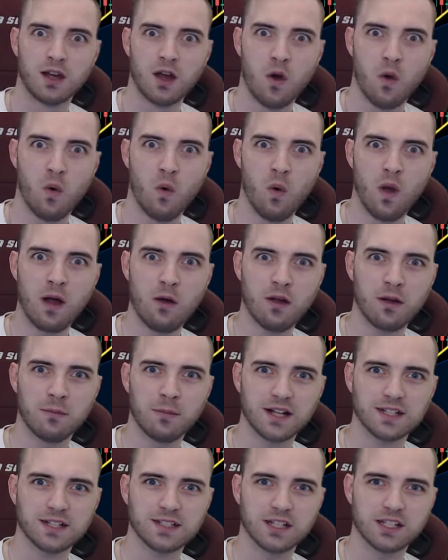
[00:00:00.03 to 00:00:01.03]
Welcome
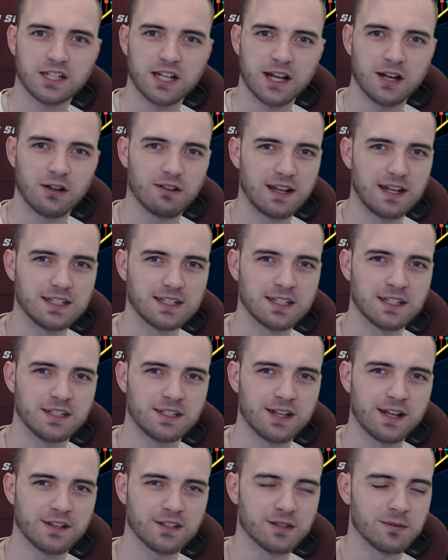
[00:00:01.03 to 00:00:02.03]
back to the channel, ladies and
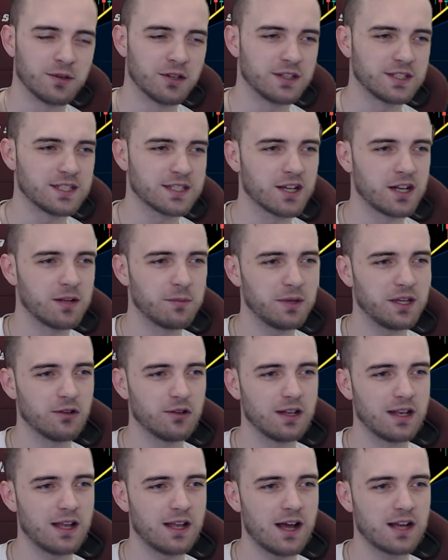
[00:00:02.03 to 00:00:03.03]
gentlemen. This is going to be
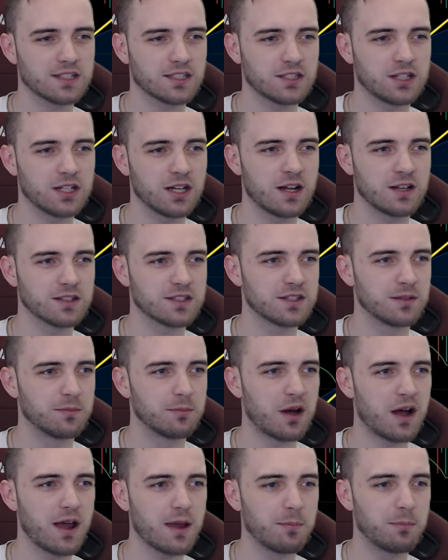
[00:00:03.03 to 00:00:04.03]
your last chance to
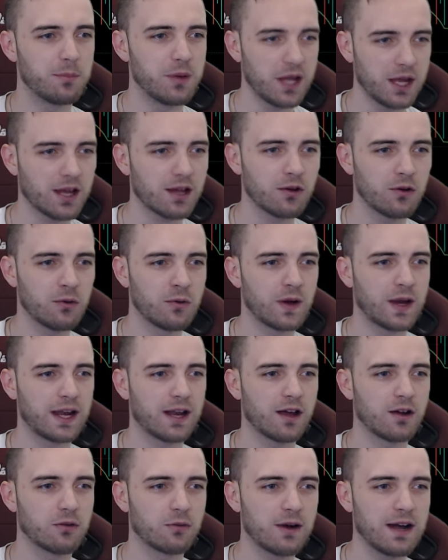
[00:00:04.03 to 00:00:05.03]
buy
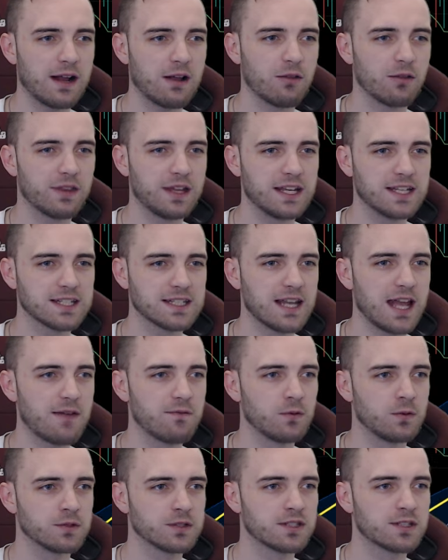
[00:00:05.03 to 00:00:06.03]
Bitcoin around these
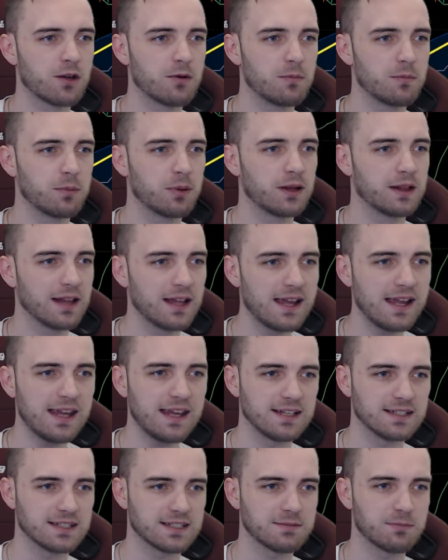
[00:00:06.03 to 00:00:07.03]
levels, so
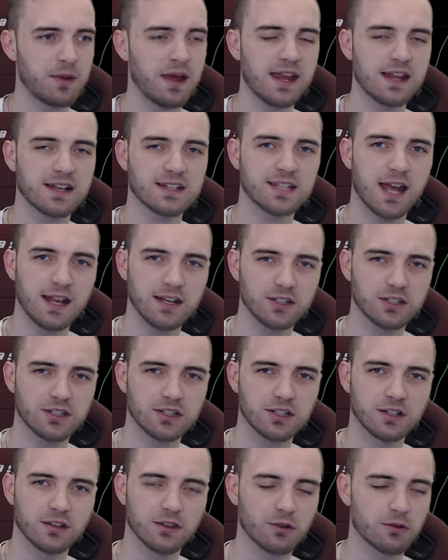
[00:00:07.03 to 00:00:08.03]
please pay
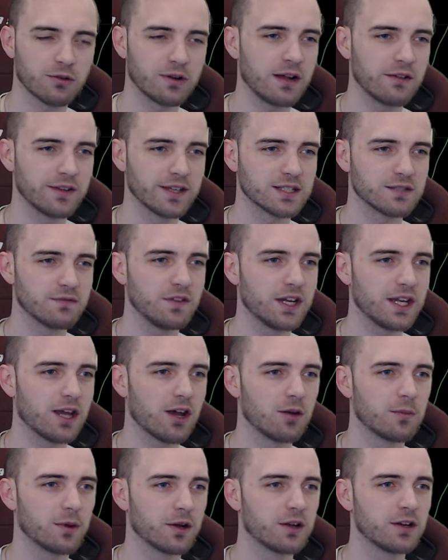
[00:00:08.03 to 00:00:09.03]
attention throughout this
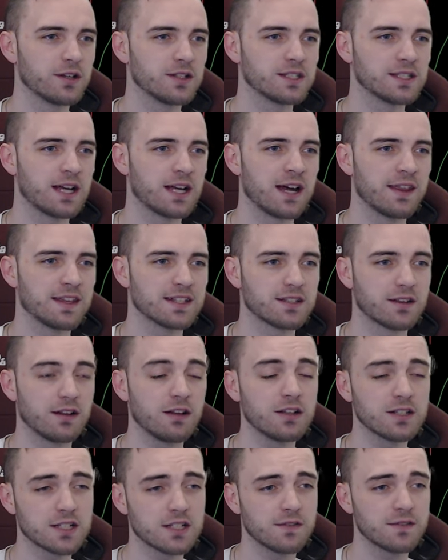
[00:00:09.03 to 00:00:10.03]
video because uh, there's a
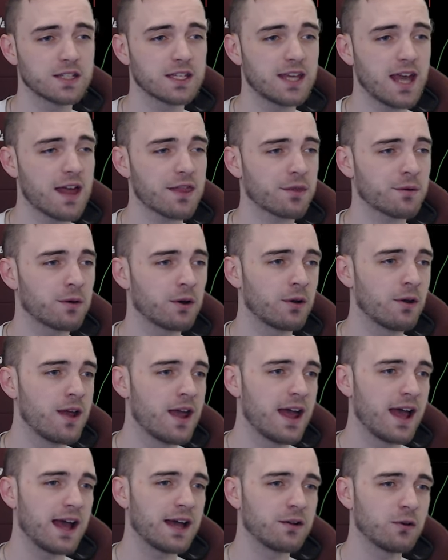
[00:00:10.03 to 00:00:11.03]
lot of stuff to get through,
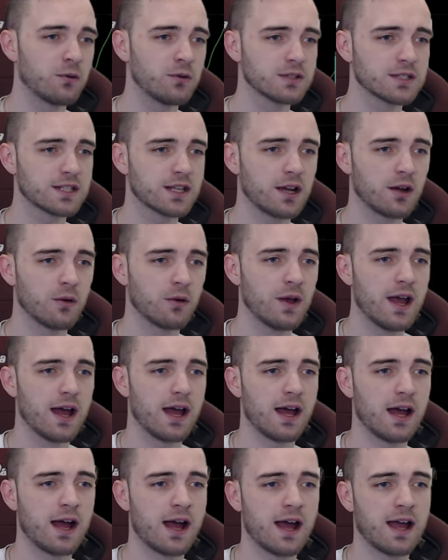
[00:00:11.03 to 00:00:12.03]
and also,
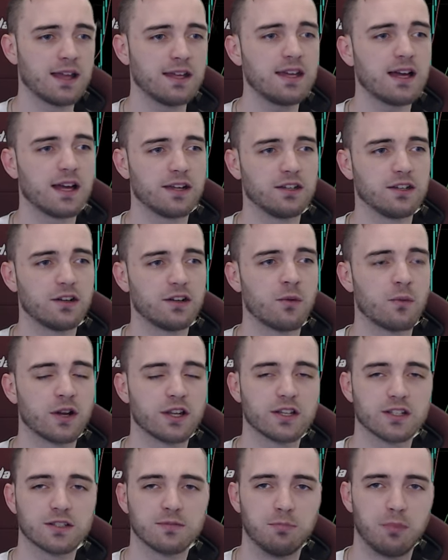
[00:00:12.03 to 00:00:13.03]
uh, yeah, you don't want
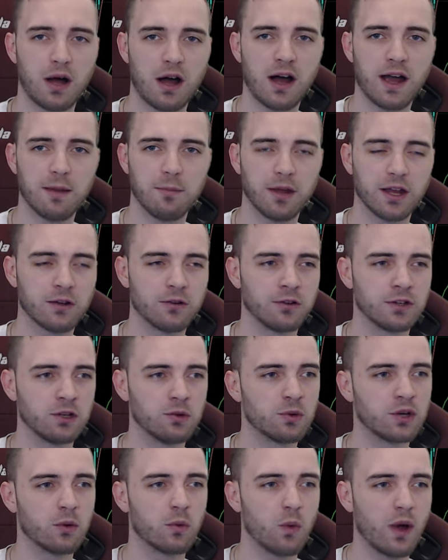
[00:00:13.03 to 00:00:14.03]
to just buy Bitcoin,
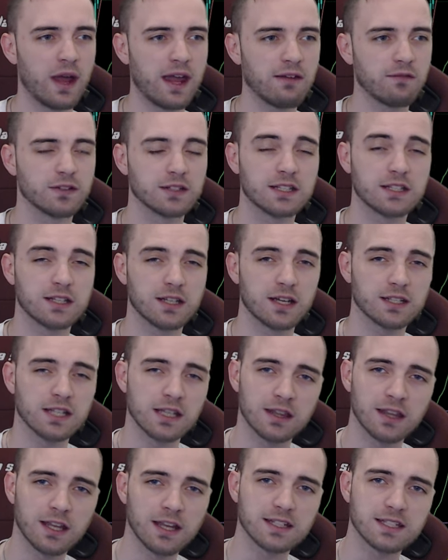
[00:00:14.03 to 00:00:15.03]
you want to wait for
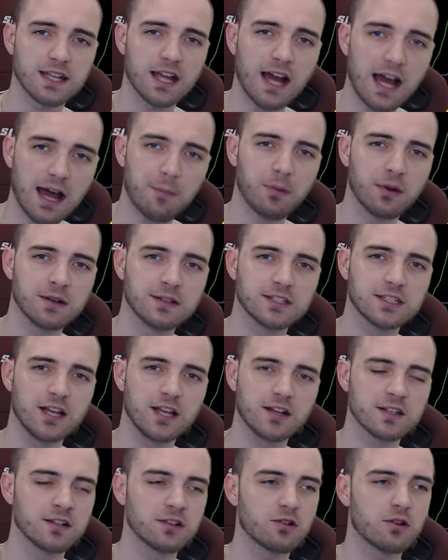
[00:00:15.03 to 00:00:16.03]
certain things to happen,
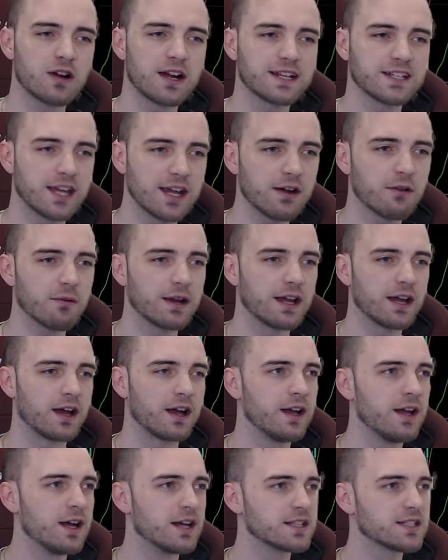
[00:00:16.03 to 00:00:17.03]
certain criteria.